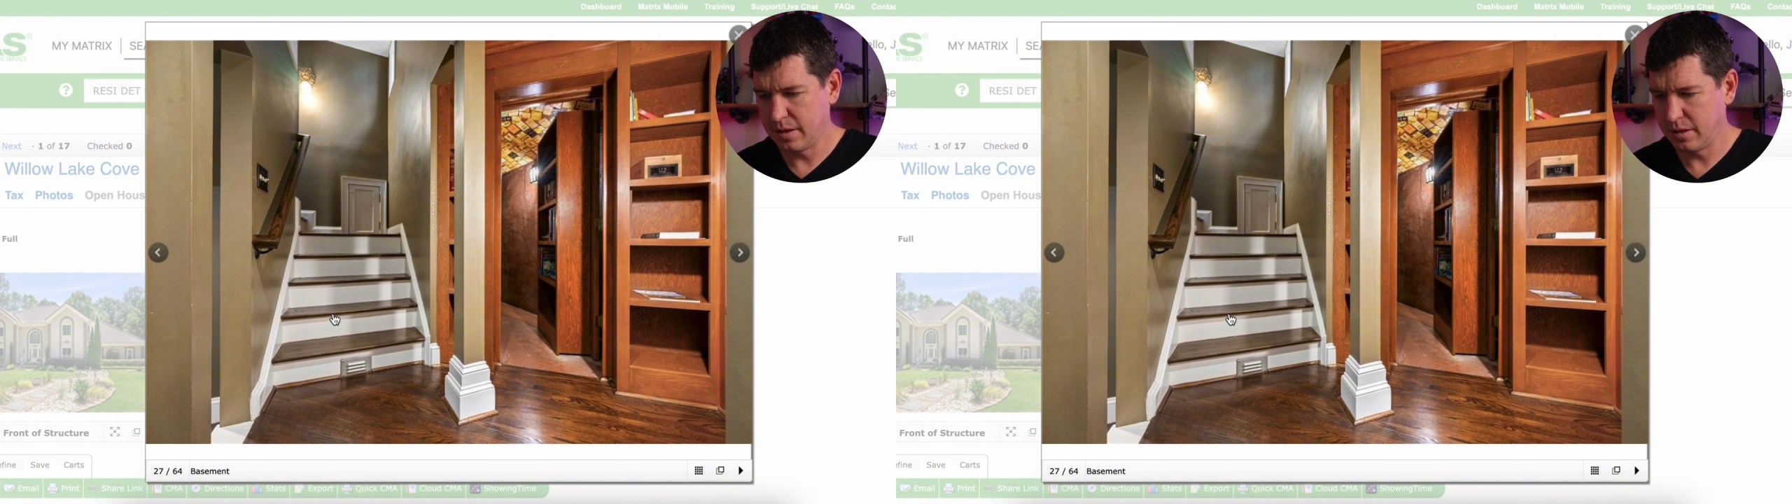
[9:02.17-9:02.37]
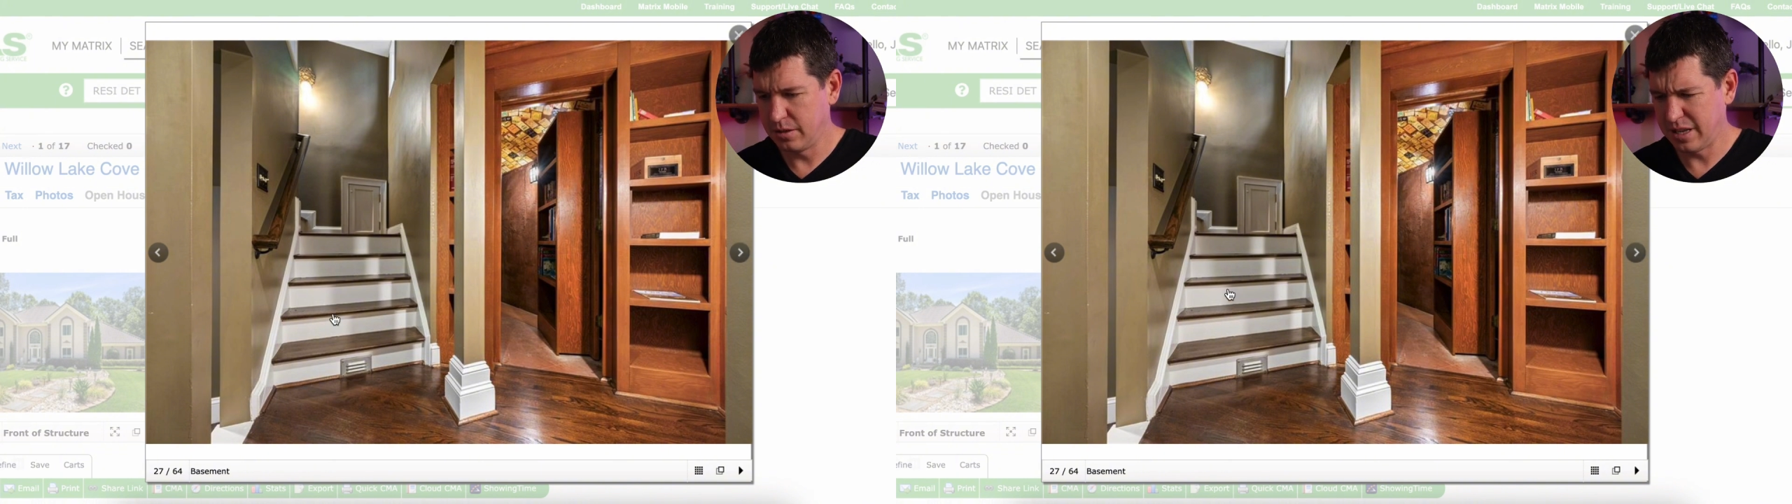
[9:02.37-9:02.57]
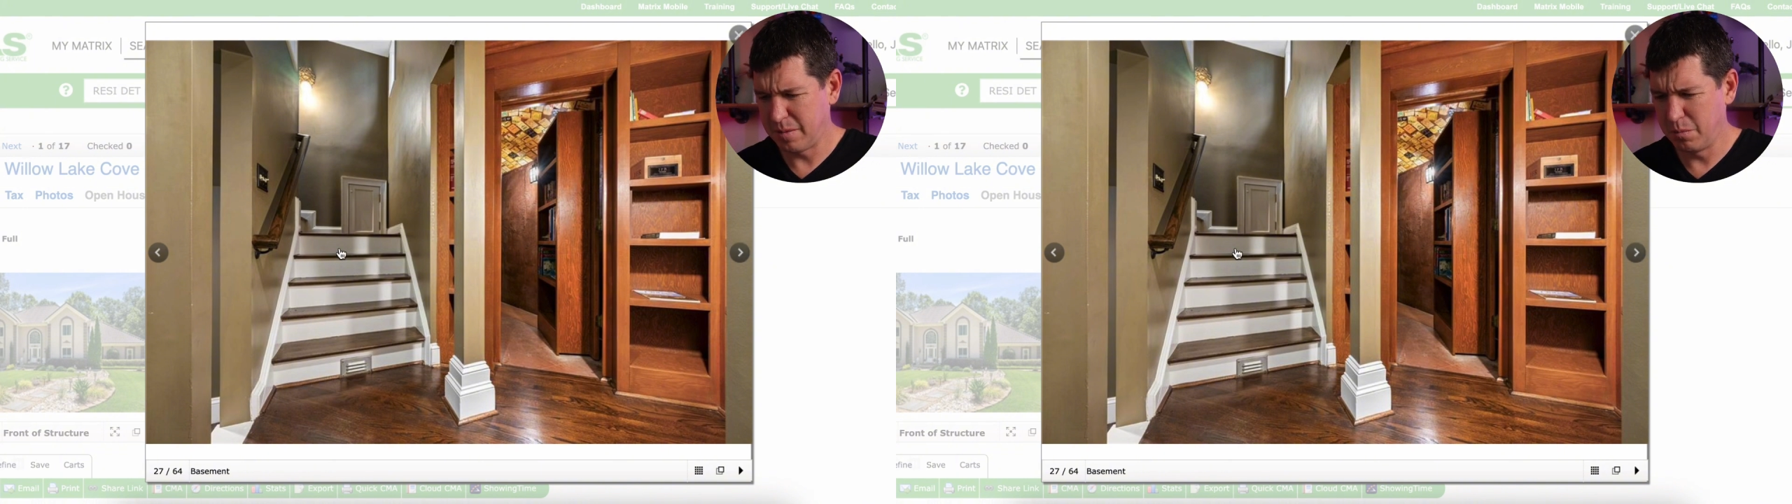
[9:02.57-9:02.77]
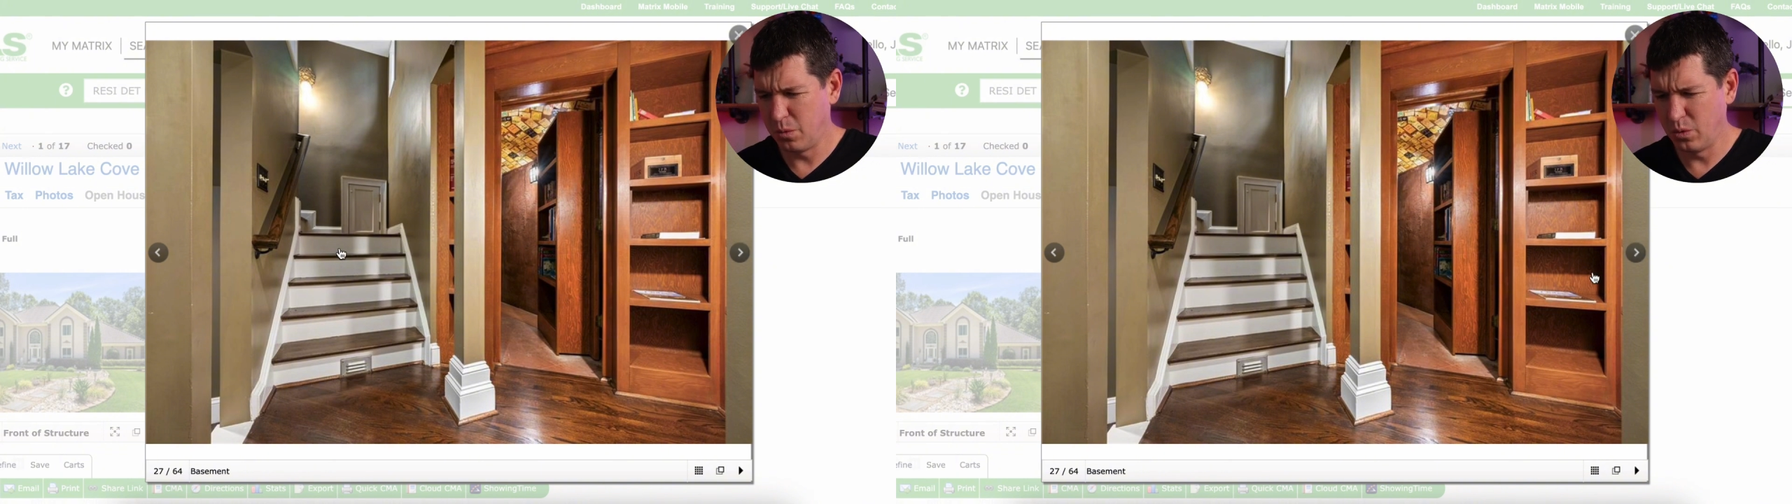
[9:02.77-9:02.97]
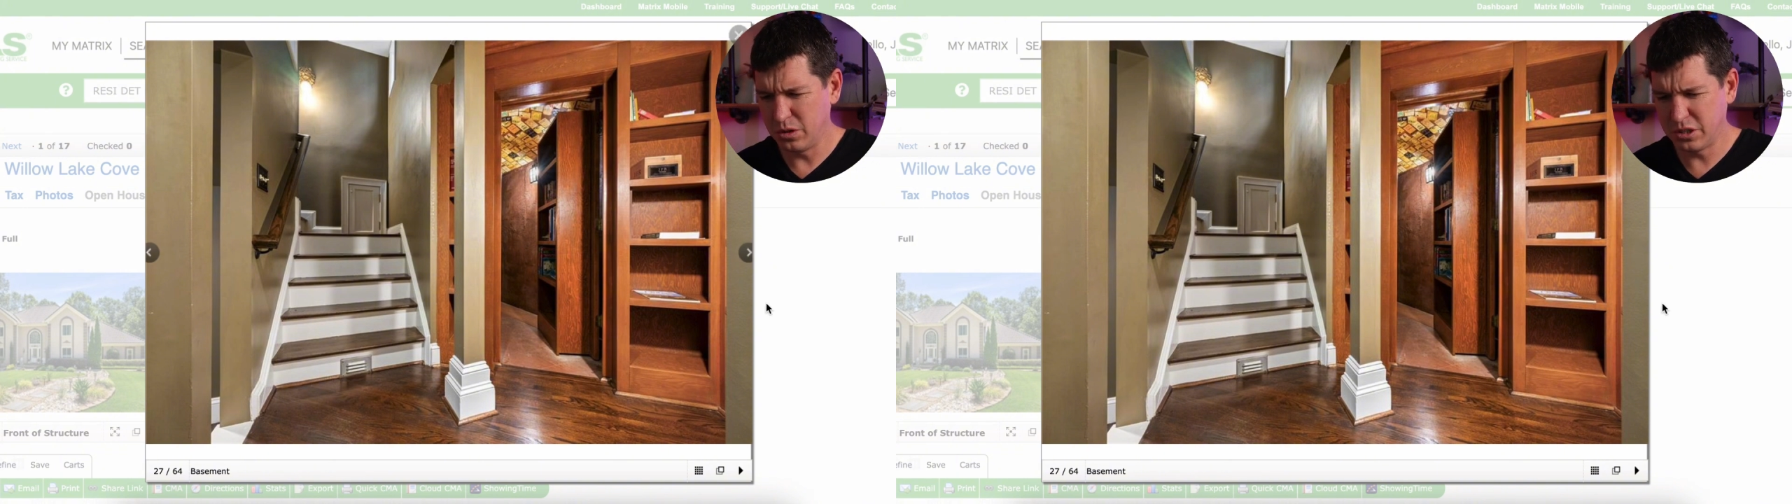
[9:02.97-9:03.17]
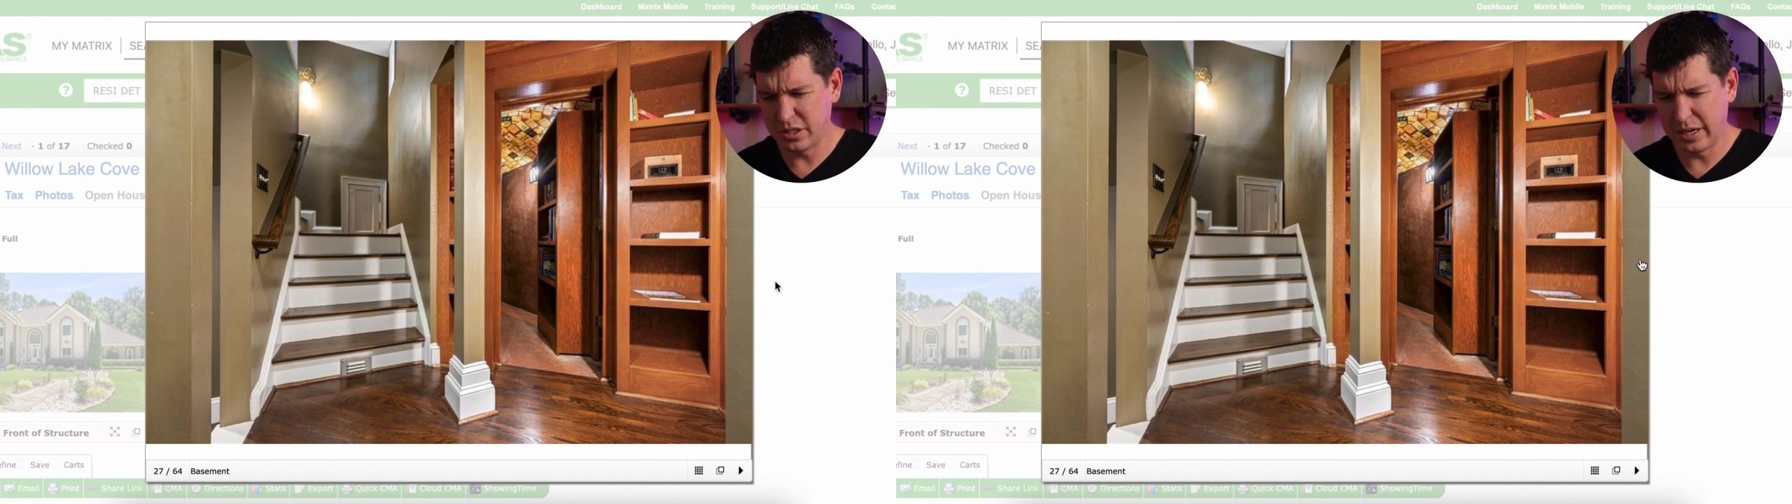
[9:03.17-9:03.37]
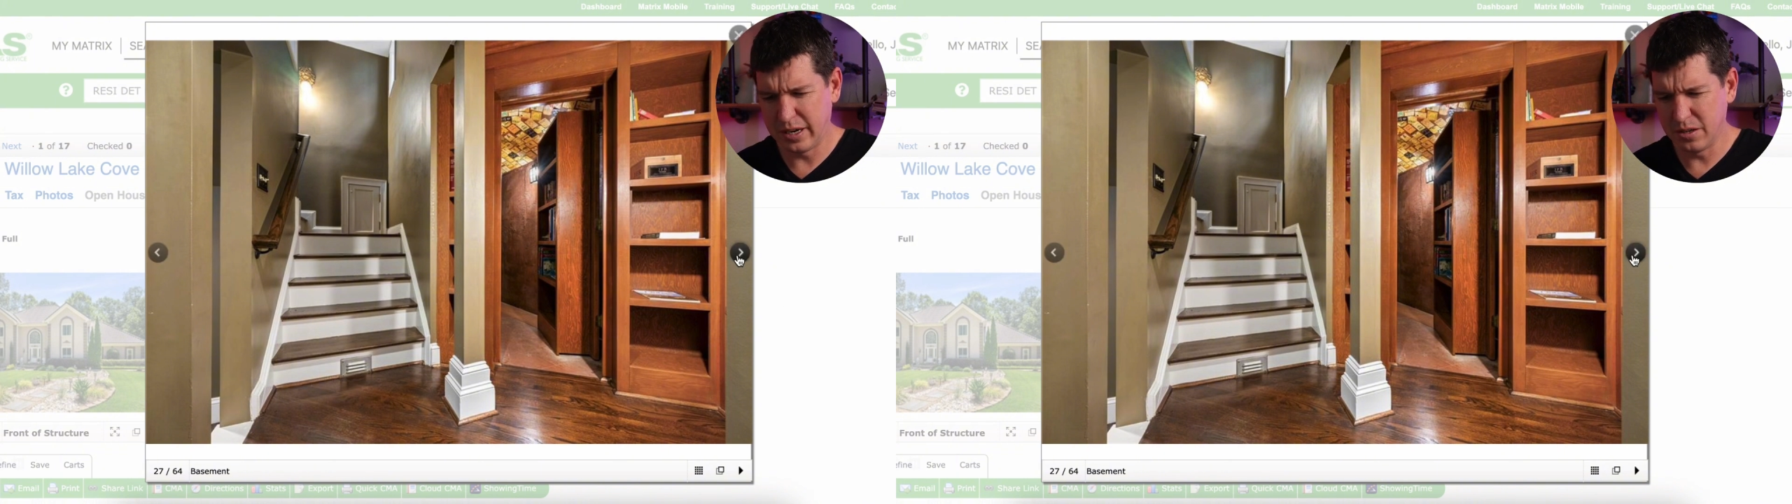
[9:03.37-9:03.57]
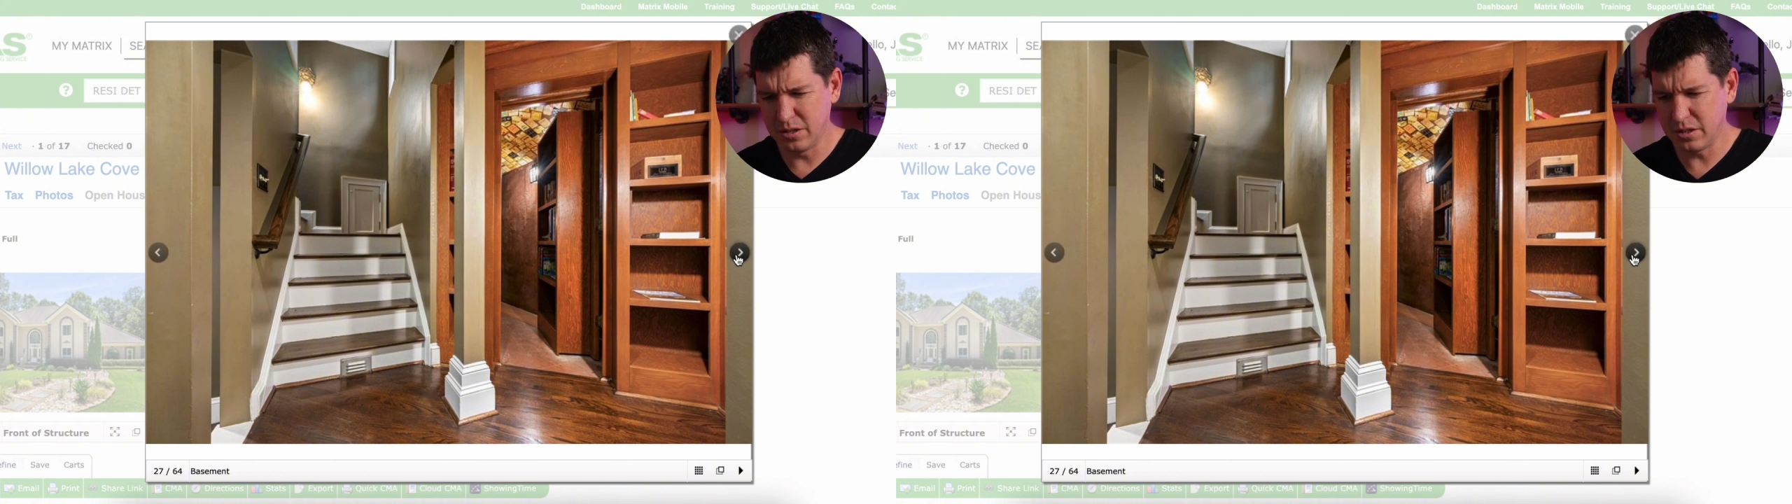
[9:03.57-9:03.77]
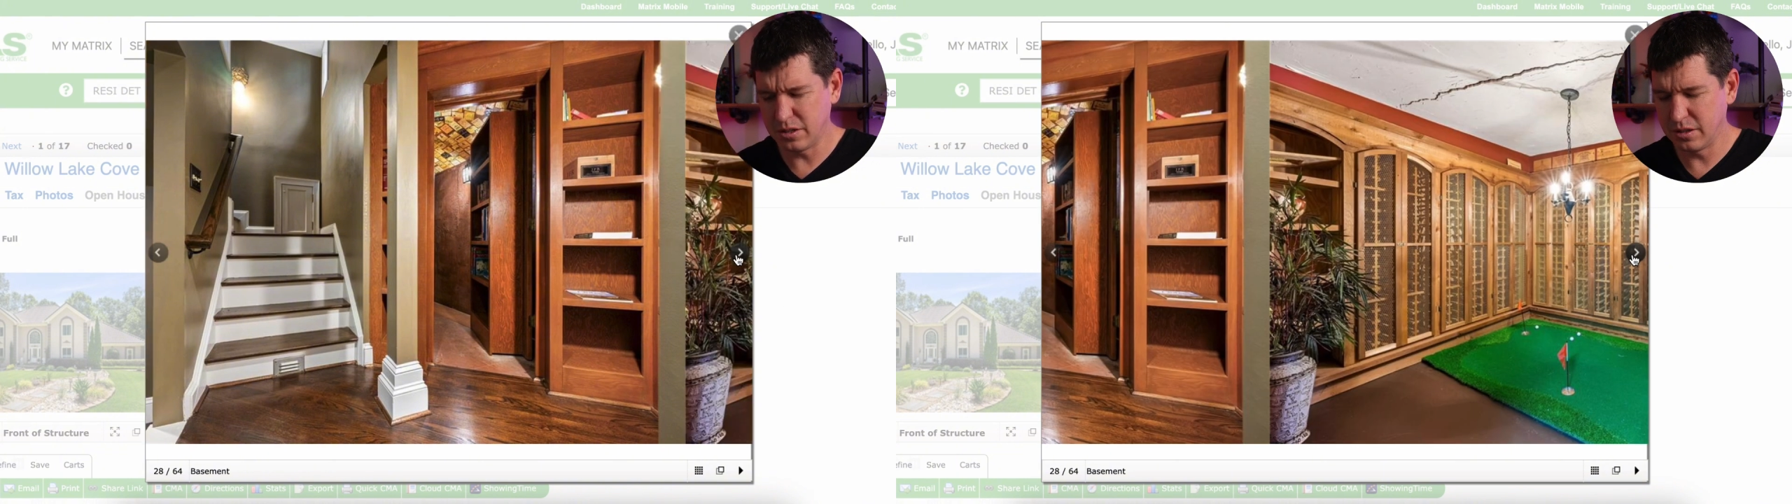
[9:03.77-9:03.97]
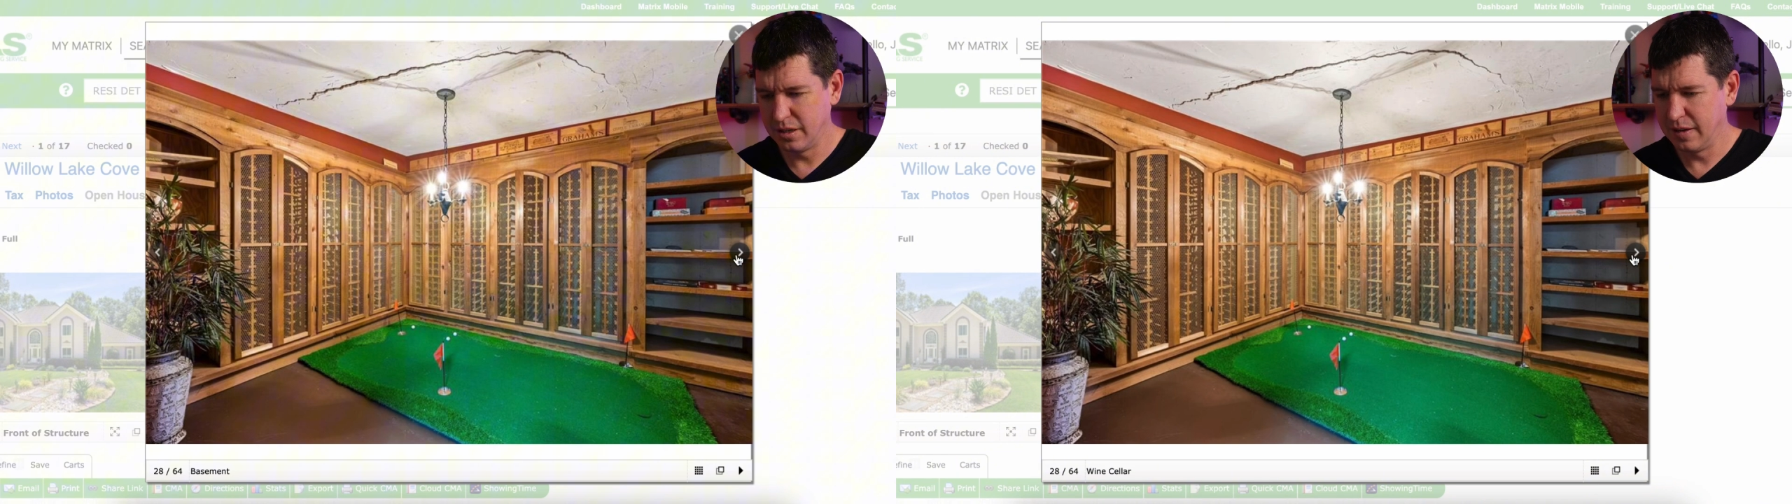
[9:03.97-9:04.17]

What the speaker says: Is that more stairs?